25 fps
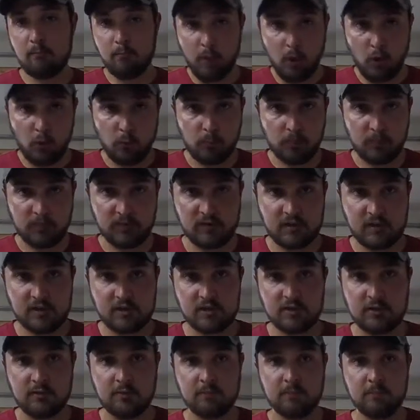boat
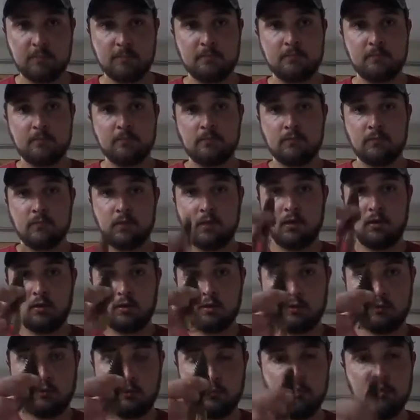position.
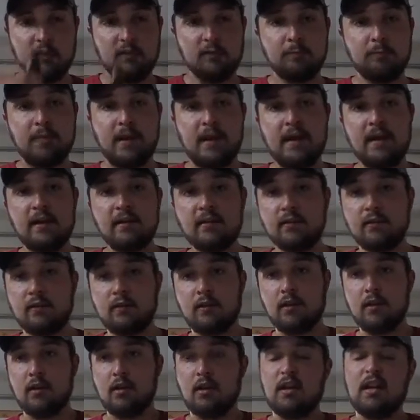Threw this bait,
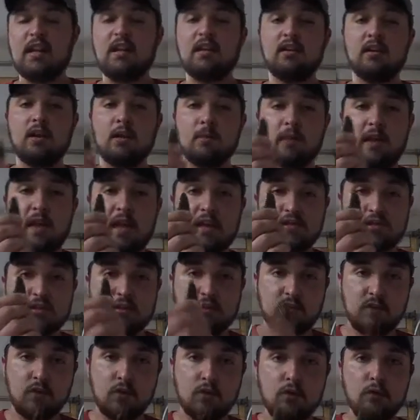ended up catching
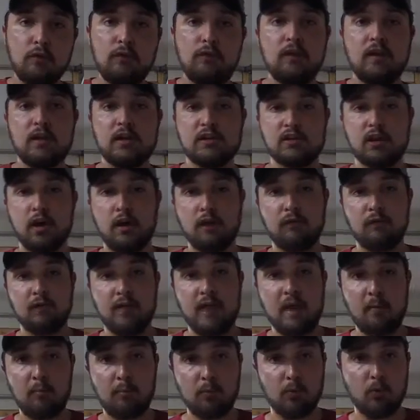2 fish off of
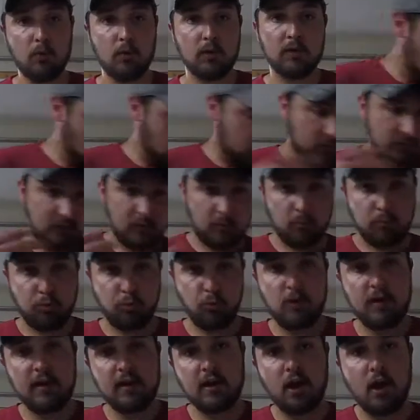that point. To
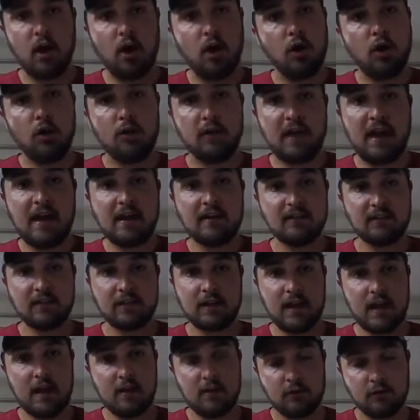bring all that
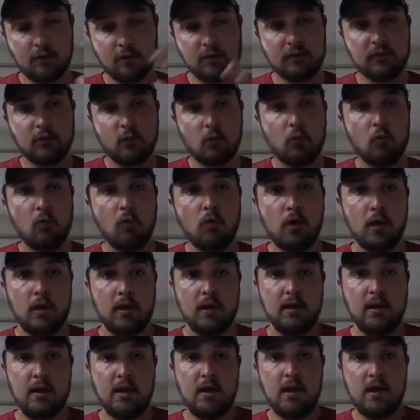together into one,
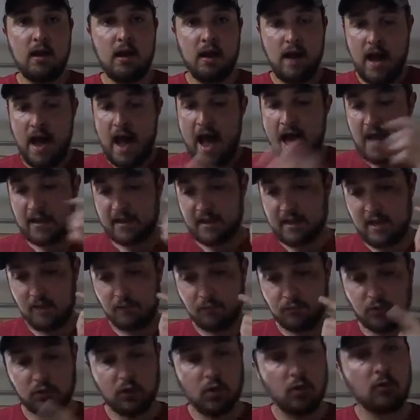I kept
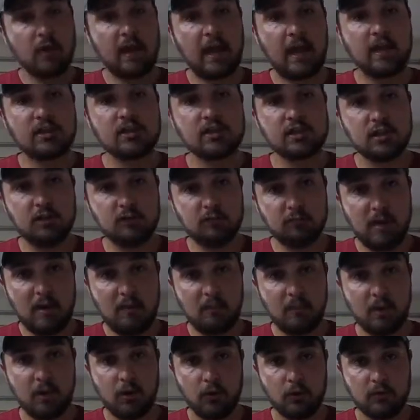the location of my
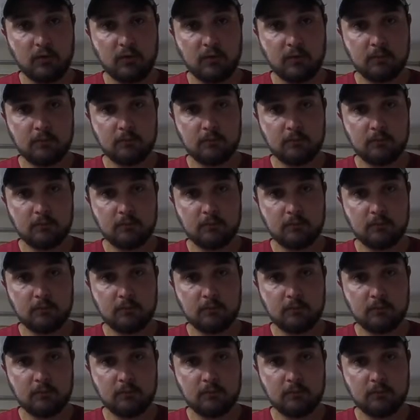boat.